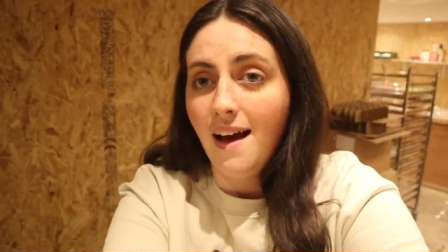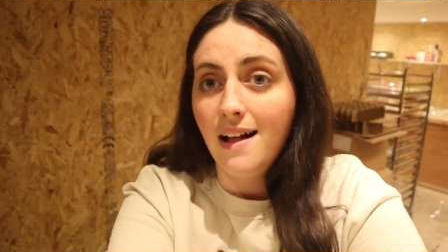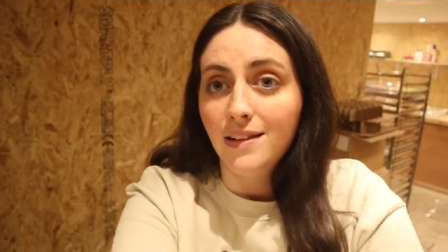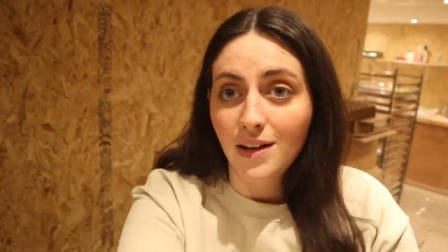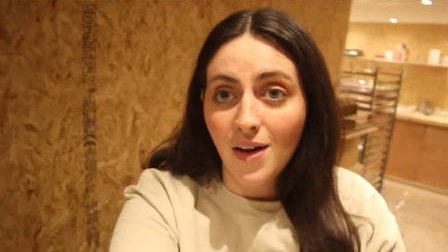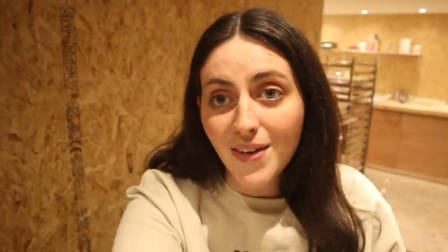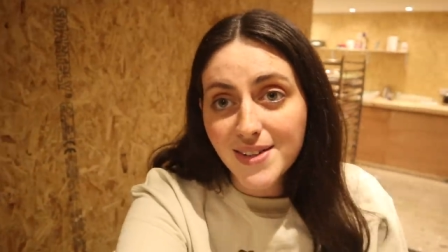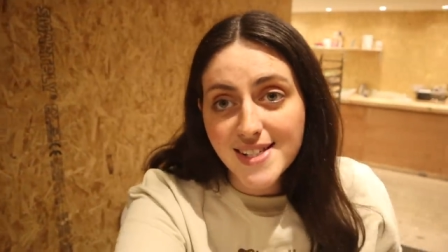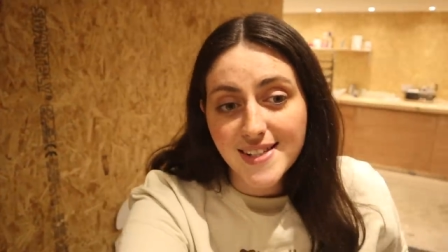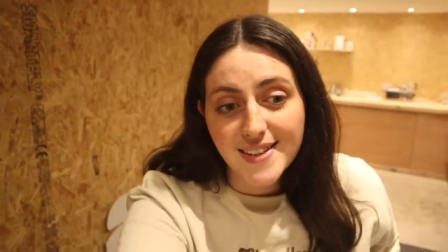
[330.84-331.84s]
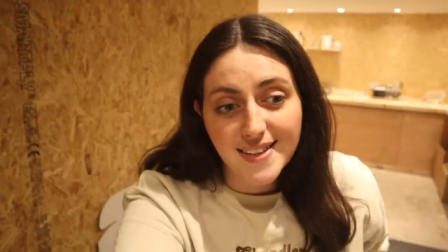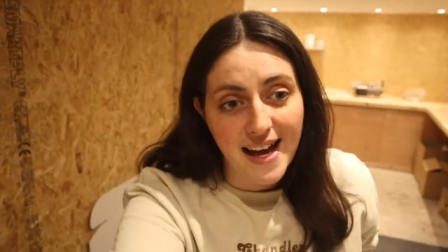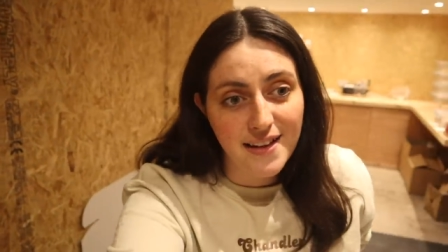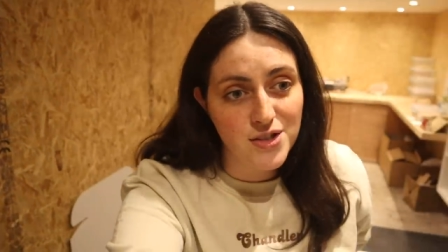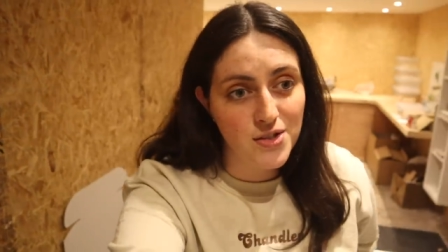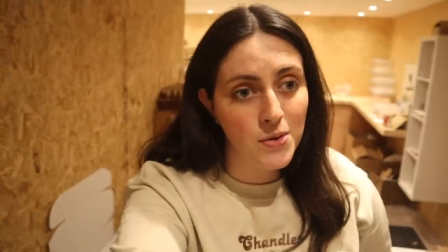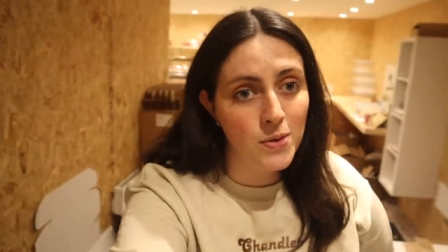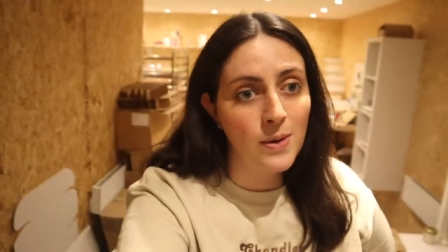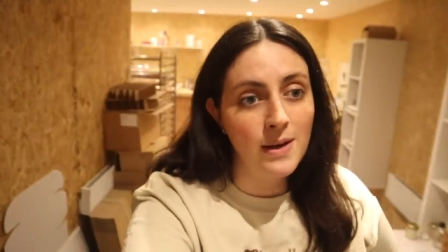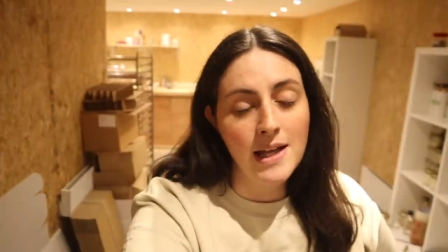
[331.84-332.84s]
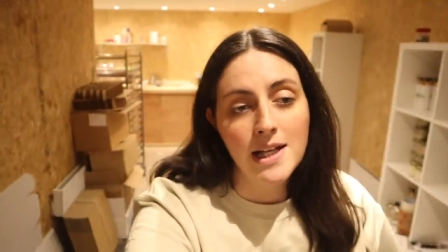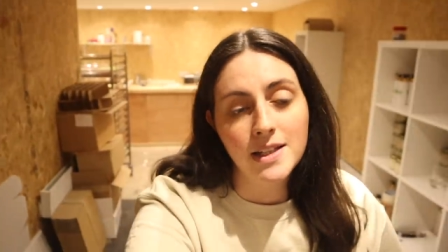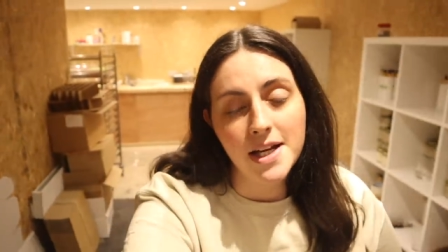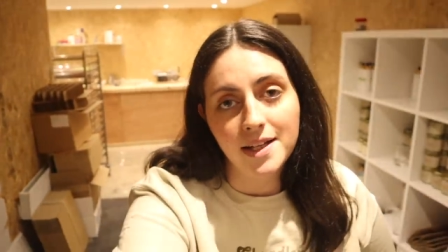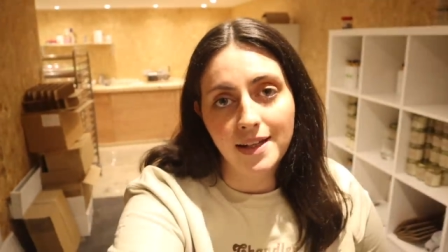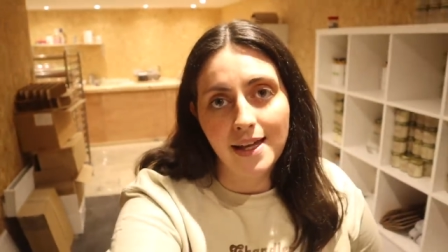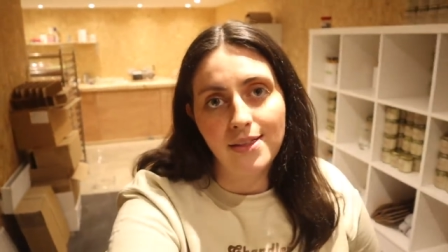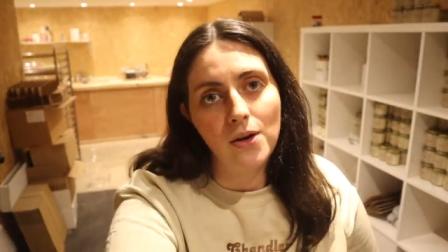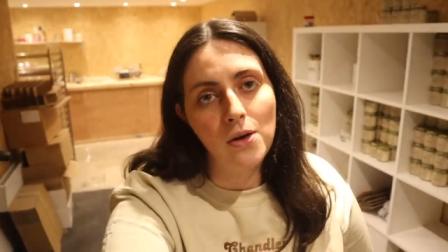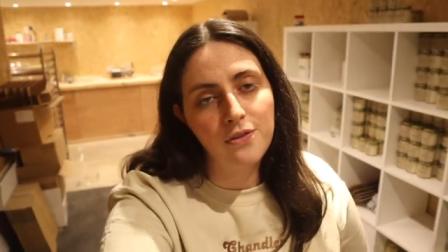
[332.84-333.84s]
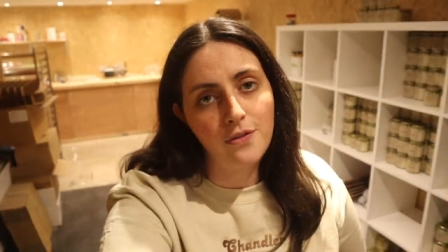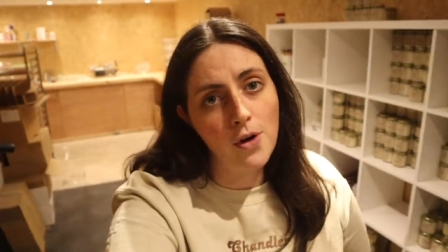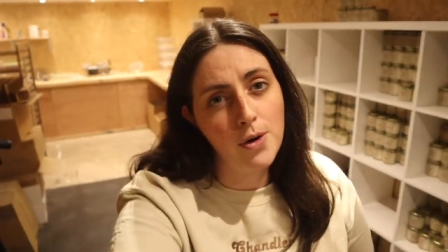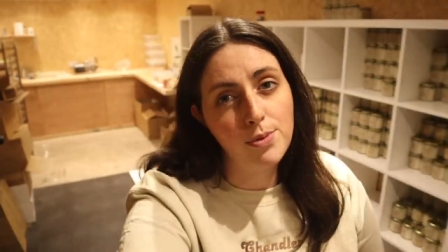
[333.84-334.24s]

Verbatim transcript: a lot at the show. Luckily they're all for